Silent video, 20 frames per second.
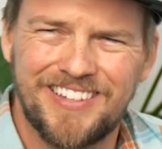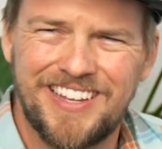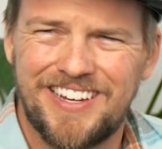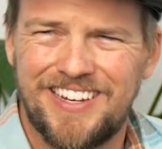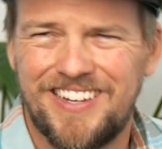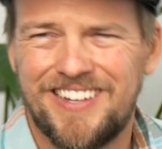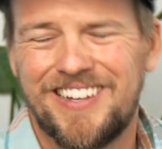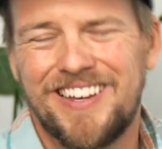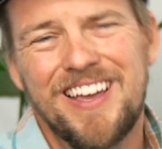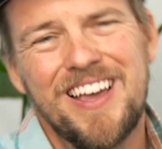
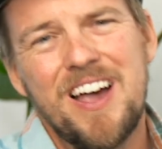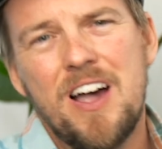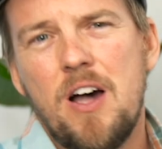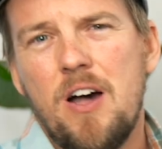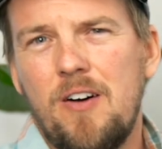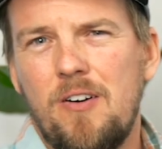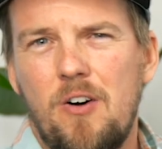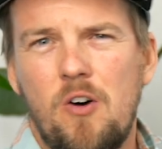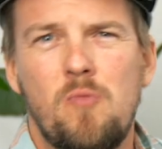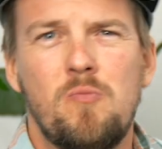like
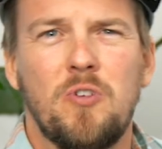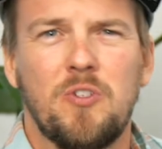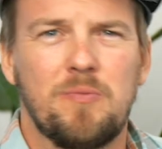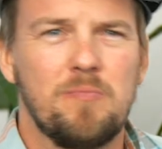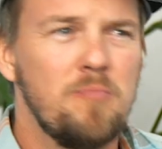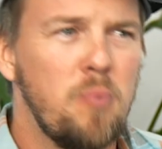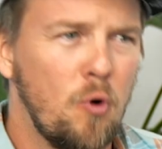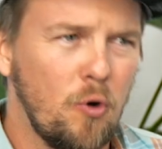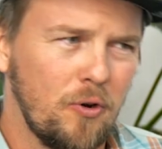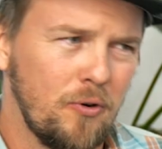
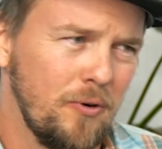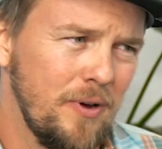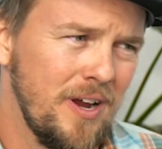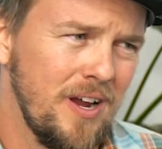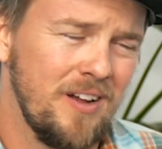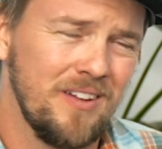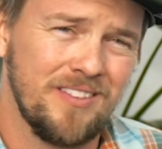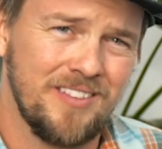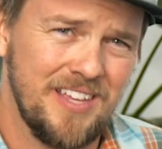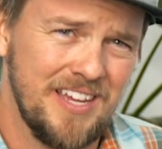almost
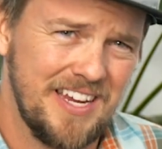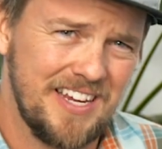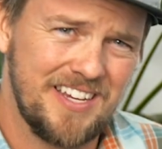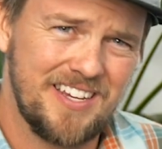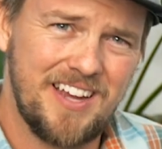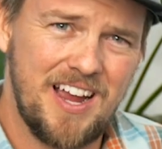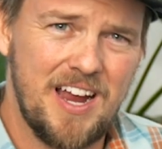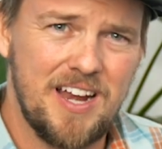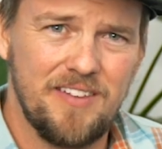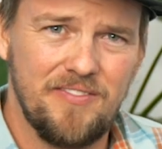bordering on
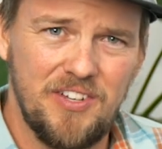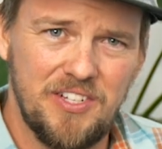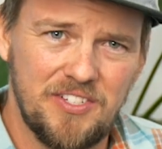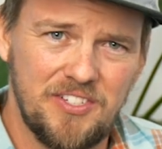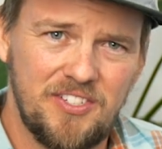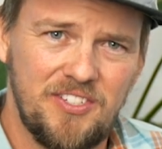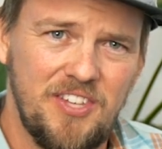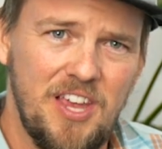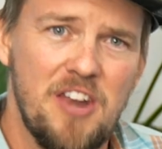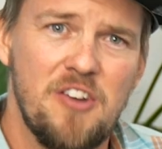like kind of a
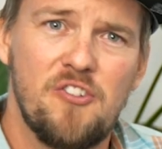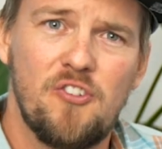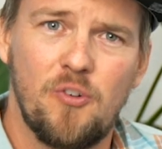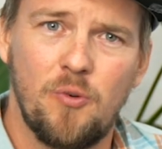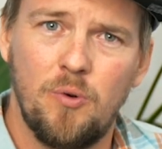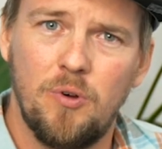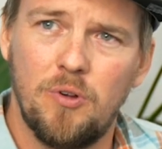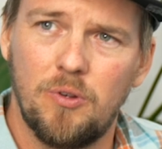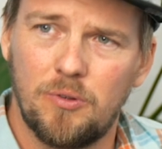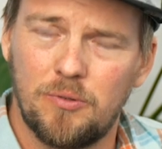
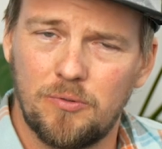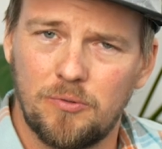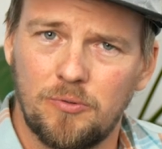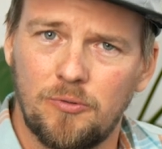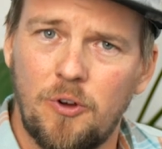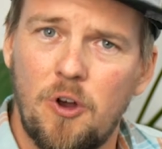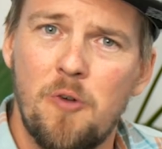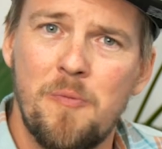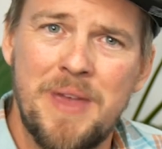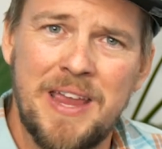sensual
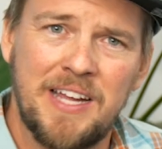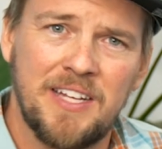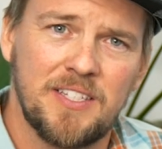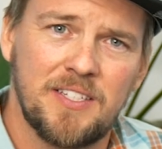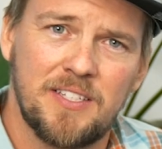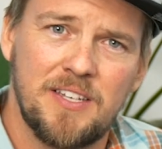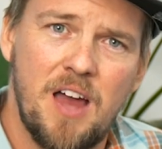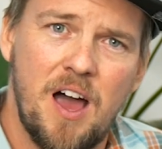romance